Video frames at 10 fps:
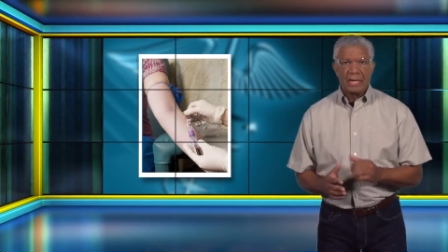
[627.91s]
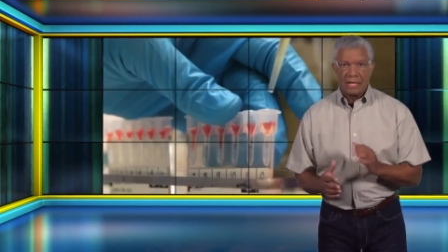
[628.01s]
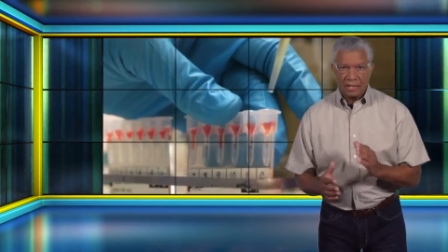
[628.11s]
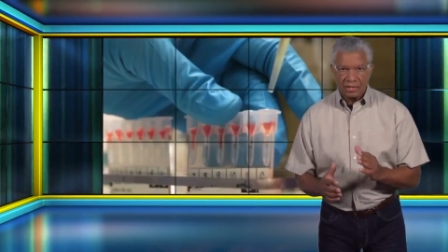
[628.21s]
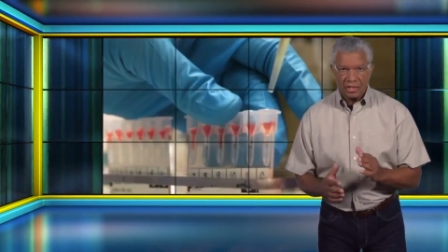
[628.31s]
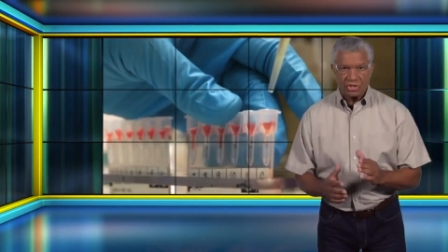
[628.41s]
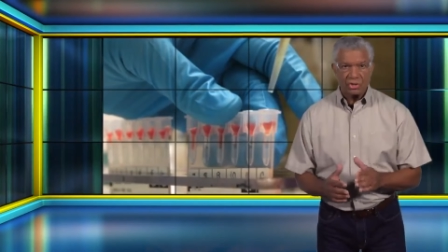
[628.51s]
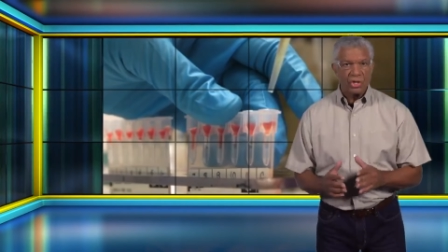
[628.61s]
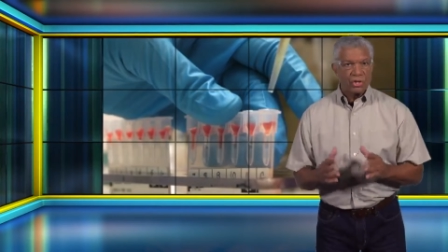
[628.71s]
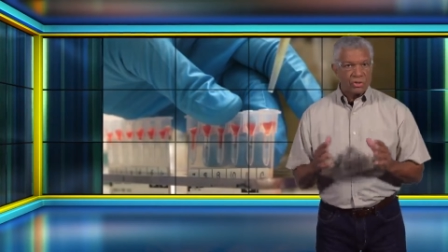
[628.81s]
In
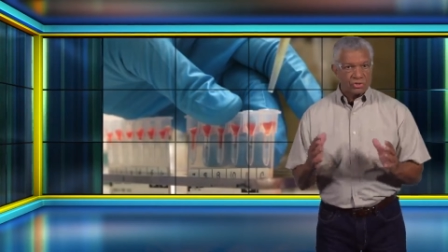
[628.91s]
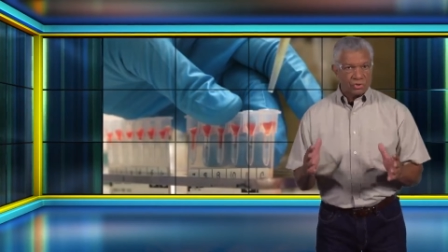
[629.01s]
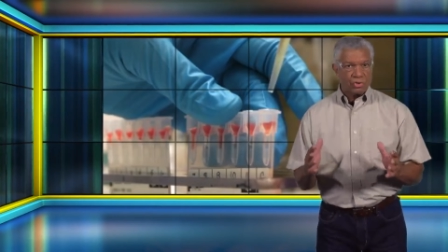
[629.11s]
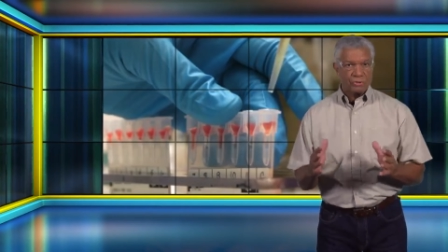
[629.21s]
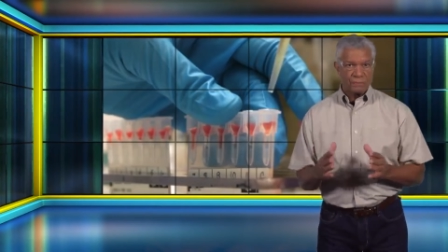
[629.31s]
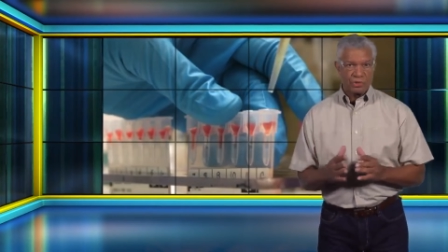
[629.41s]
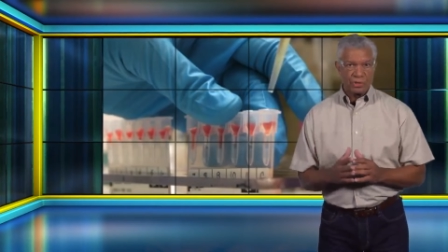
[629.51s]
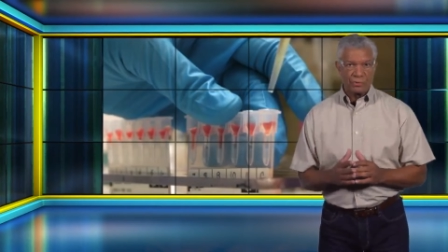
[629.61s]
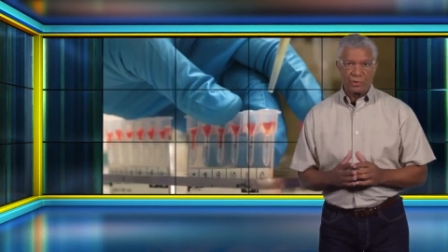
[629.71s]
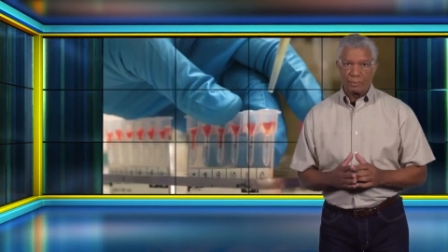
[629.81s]
addition, the source
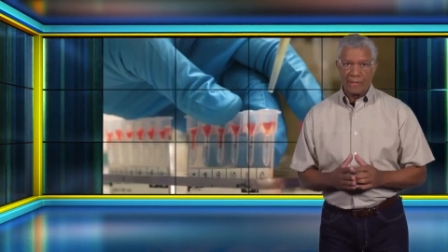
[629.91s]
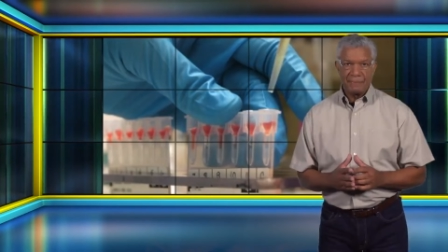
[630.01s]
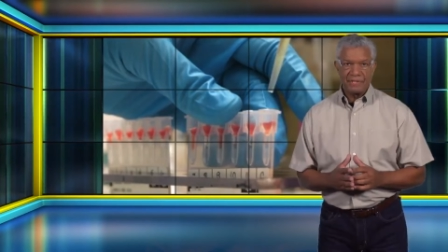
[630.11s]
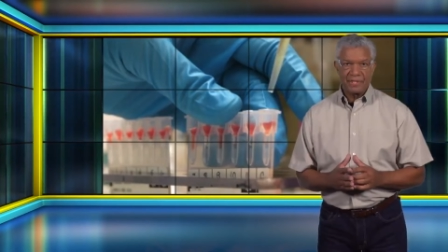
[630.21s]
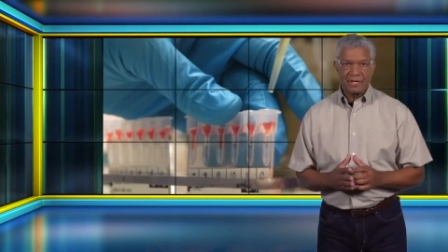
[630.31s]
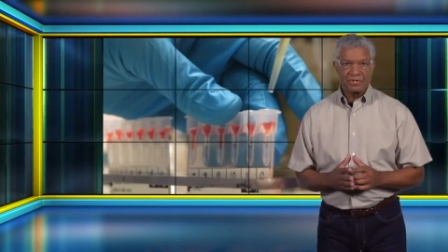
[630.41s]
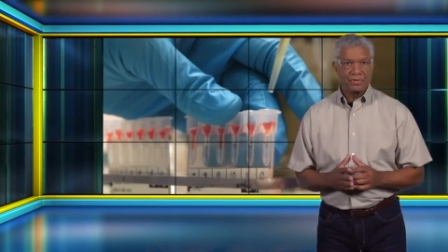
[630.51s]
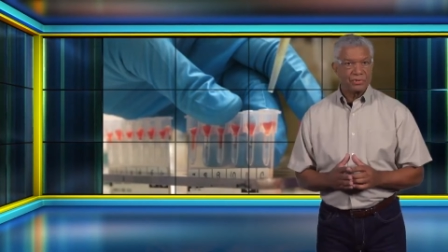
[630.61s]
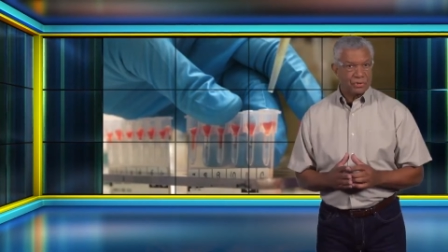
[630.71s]
material may be tested